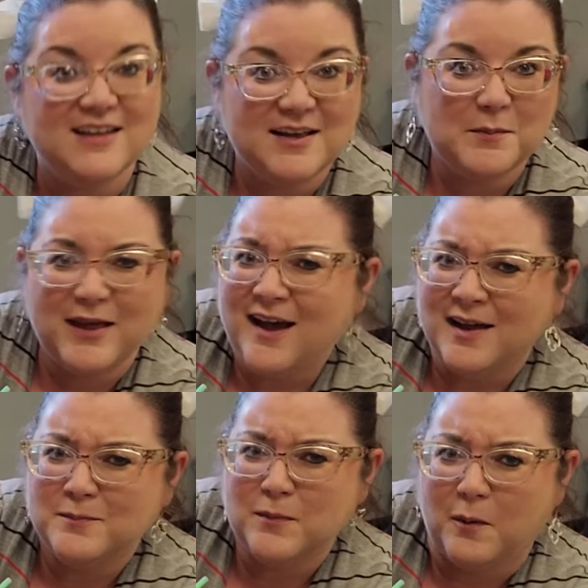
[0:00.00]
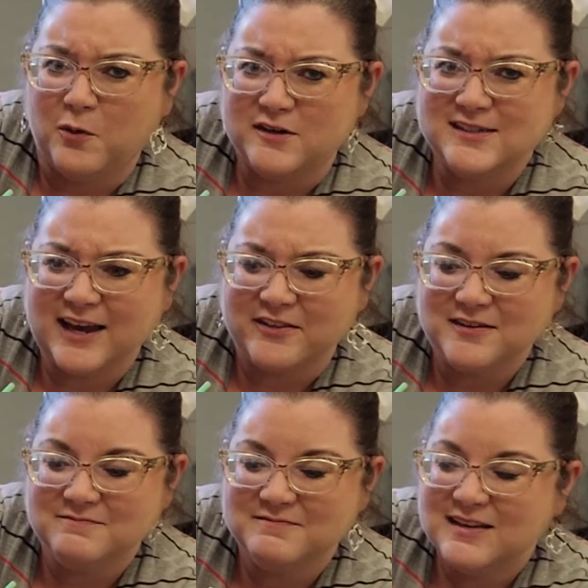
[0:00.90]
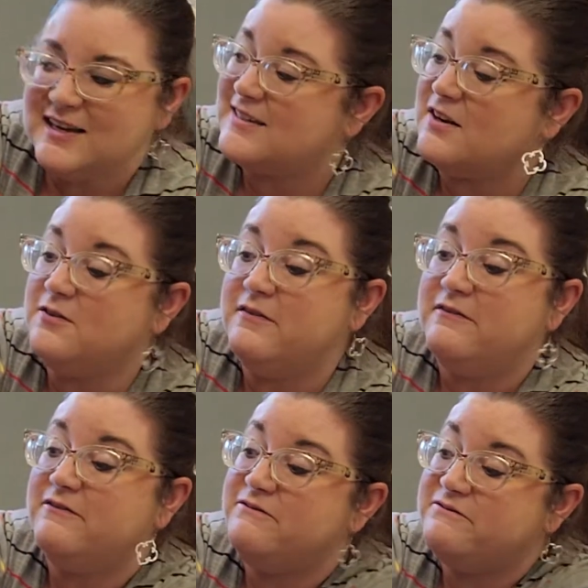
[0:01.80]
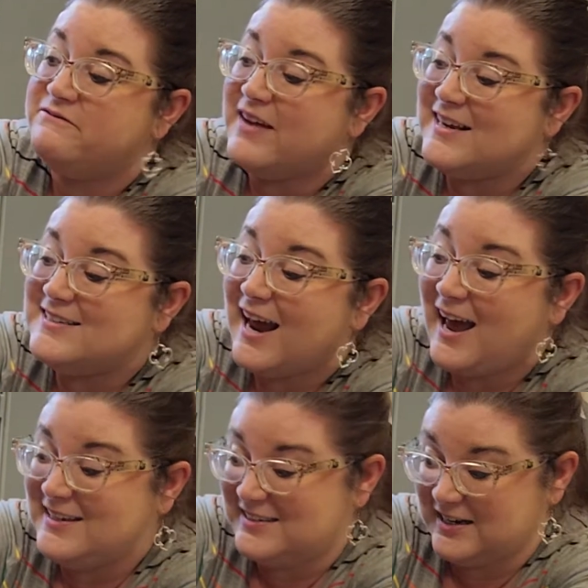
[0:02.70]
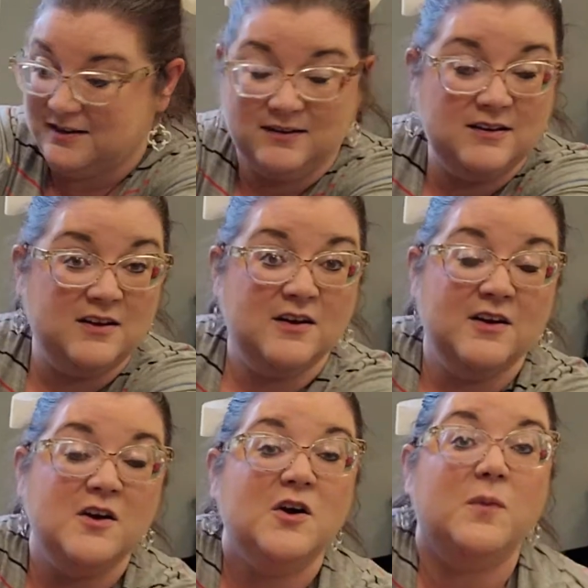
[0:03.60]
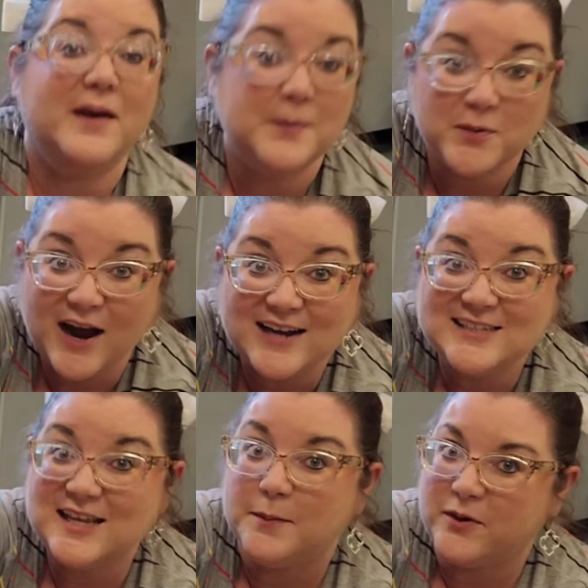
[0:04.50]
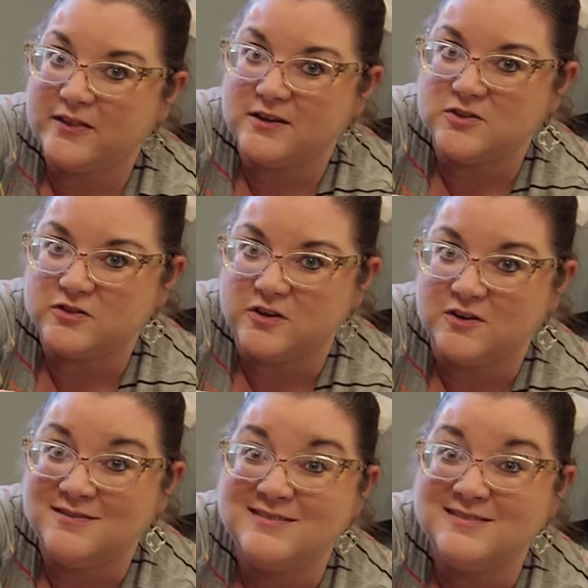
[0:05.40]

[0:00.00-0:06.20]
and play cotton ball wars together. Is a fantastic way to practice that breath control.